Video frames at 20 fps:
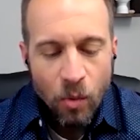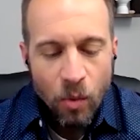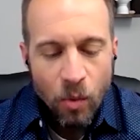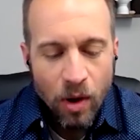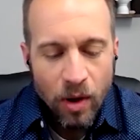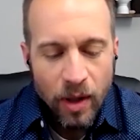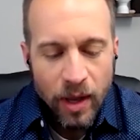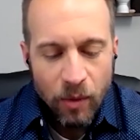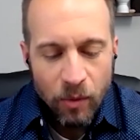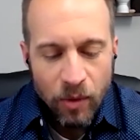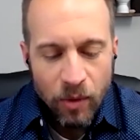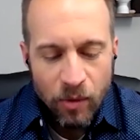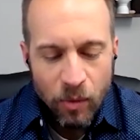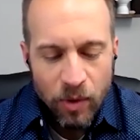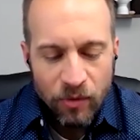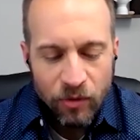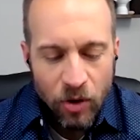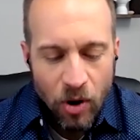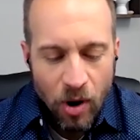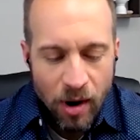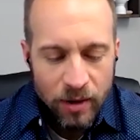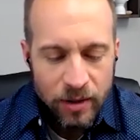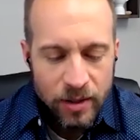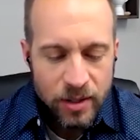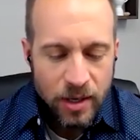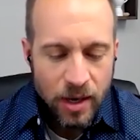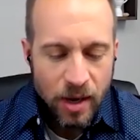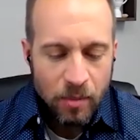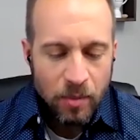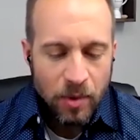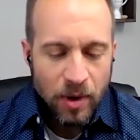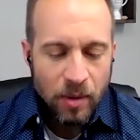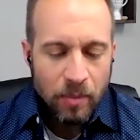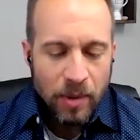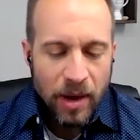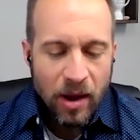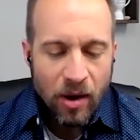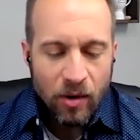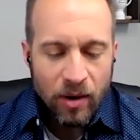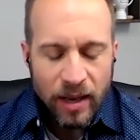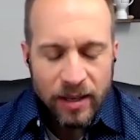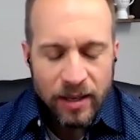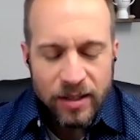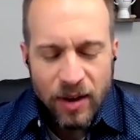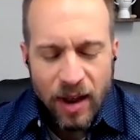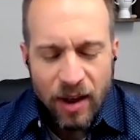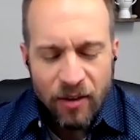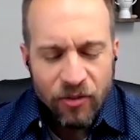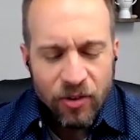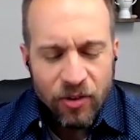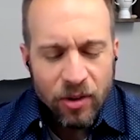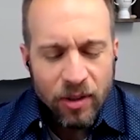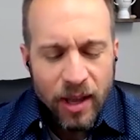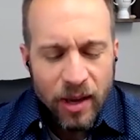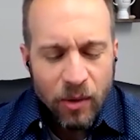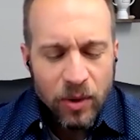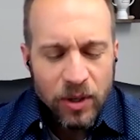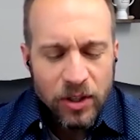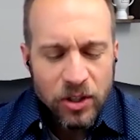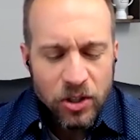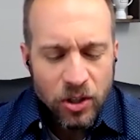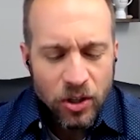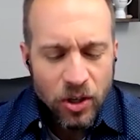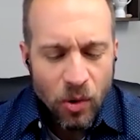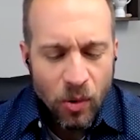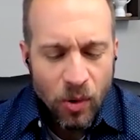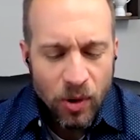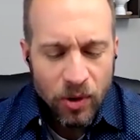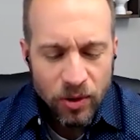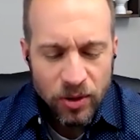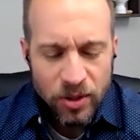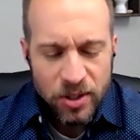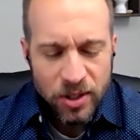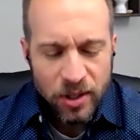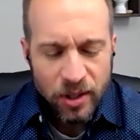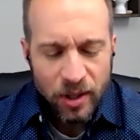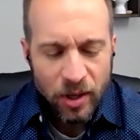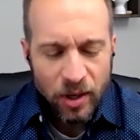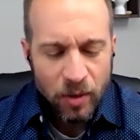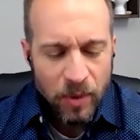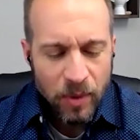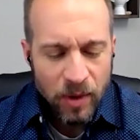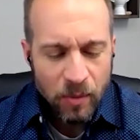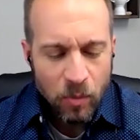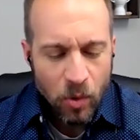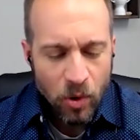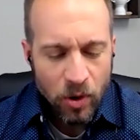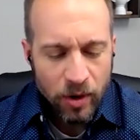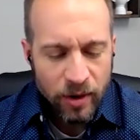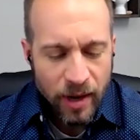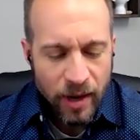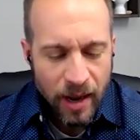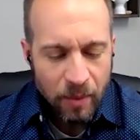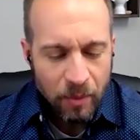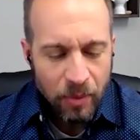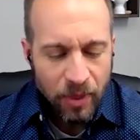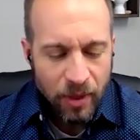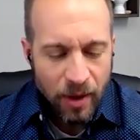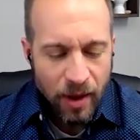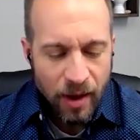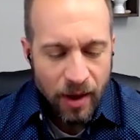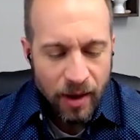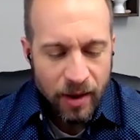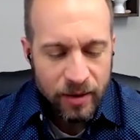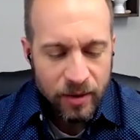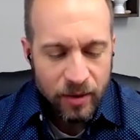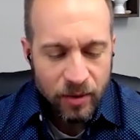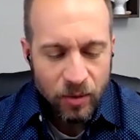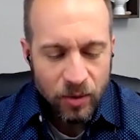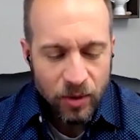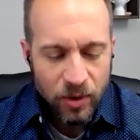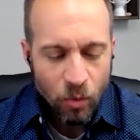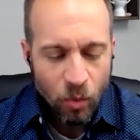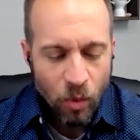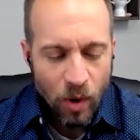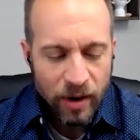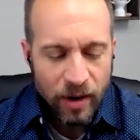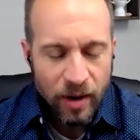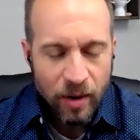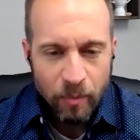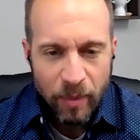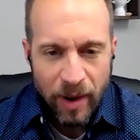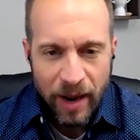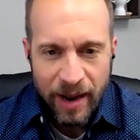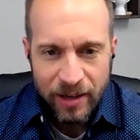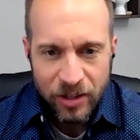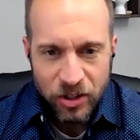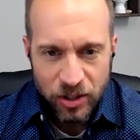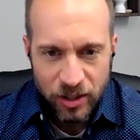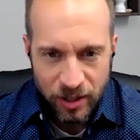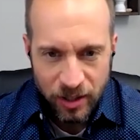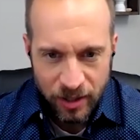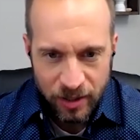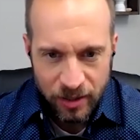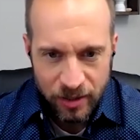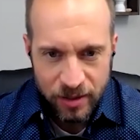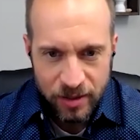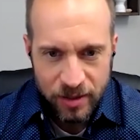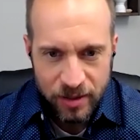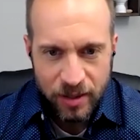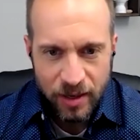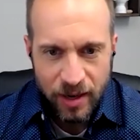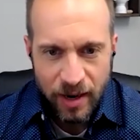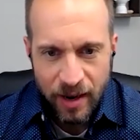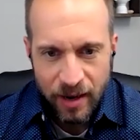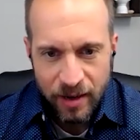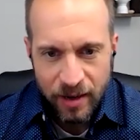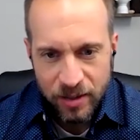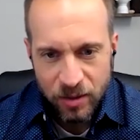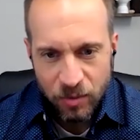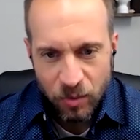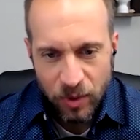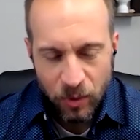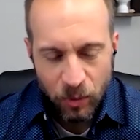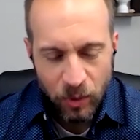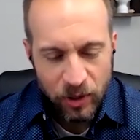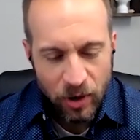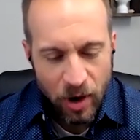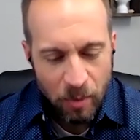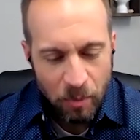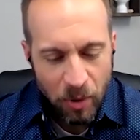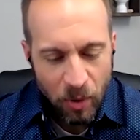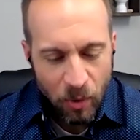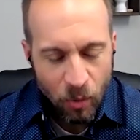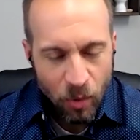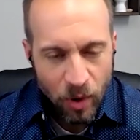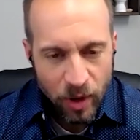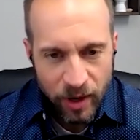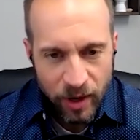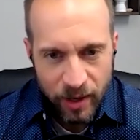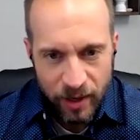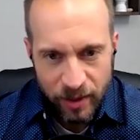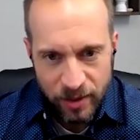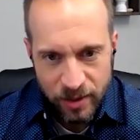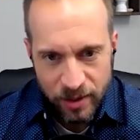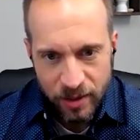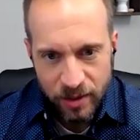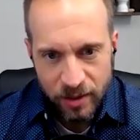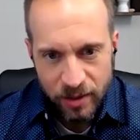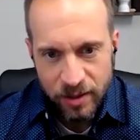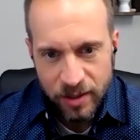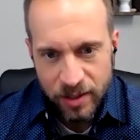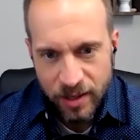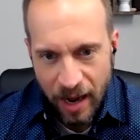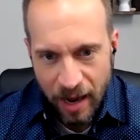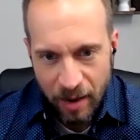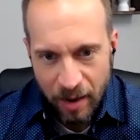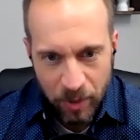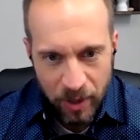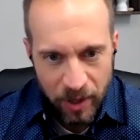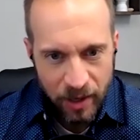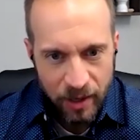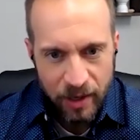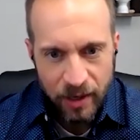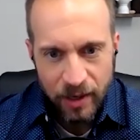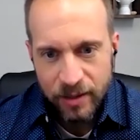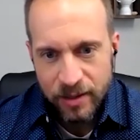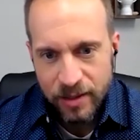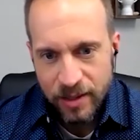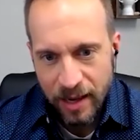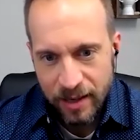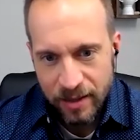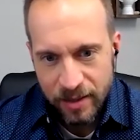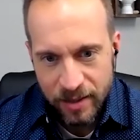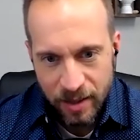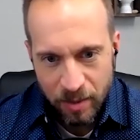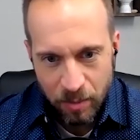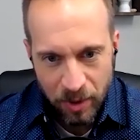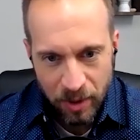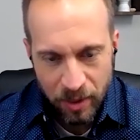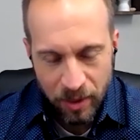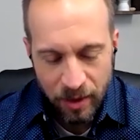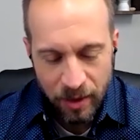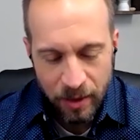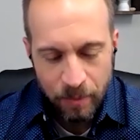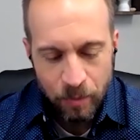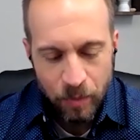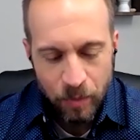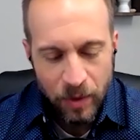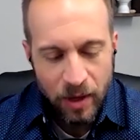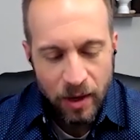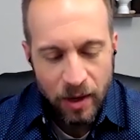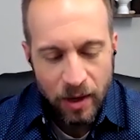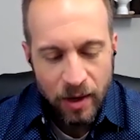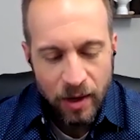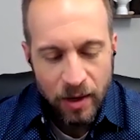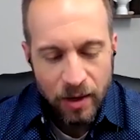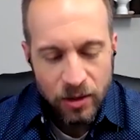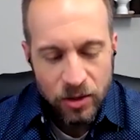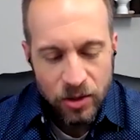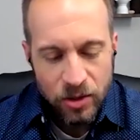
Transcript: Well, and we've talked some about, I feel like we should go into just a little bit more depth on what compassion is. As we talk about what it isn't, it's not pity, it's not sympathy. Yeah.